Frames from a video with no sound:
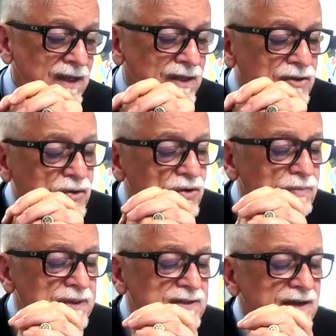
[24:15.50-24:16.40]
The
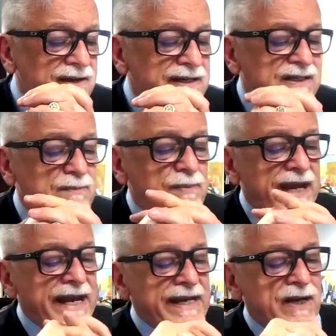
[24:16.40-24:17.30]
truth must not
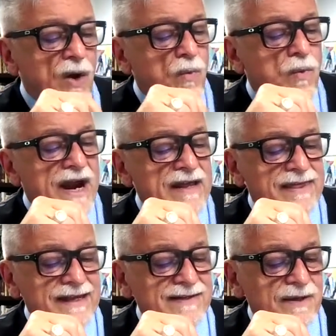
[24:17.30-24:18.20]
explain away
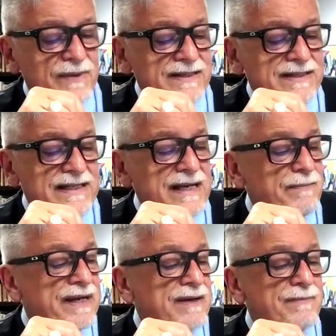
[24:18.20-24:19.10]
things that we see,
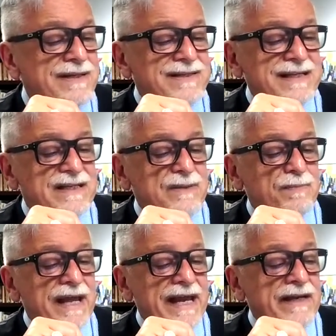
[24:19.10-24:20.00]
but it must
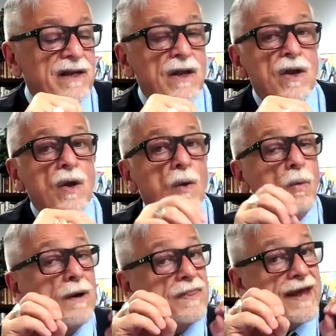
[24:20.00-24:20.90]
explain
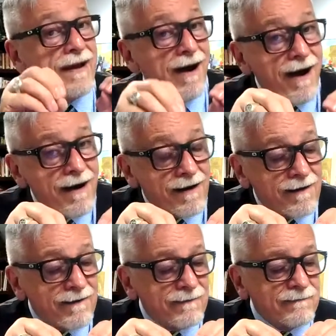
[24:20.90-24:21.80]
what they
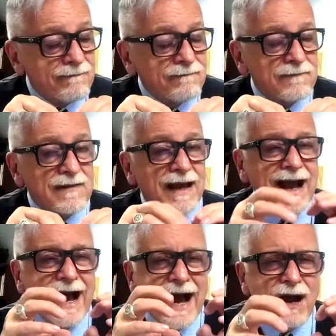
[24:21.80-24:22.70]
are.
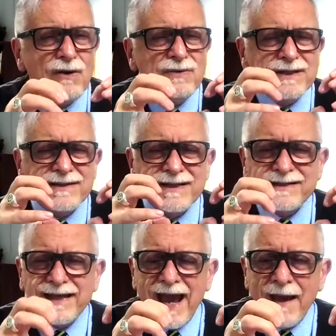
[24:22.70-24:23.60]
How does
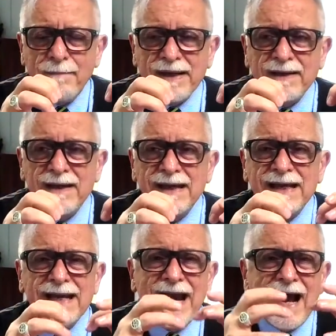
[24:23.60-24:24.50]
this
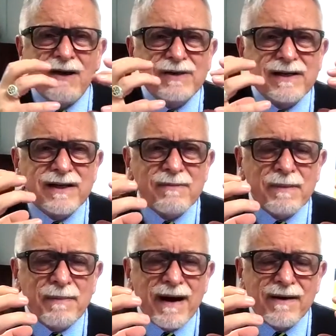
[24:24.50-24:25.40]
happen? How did it come
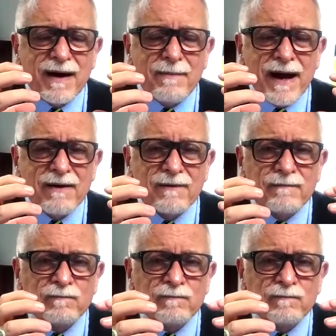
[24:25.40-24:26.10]
about?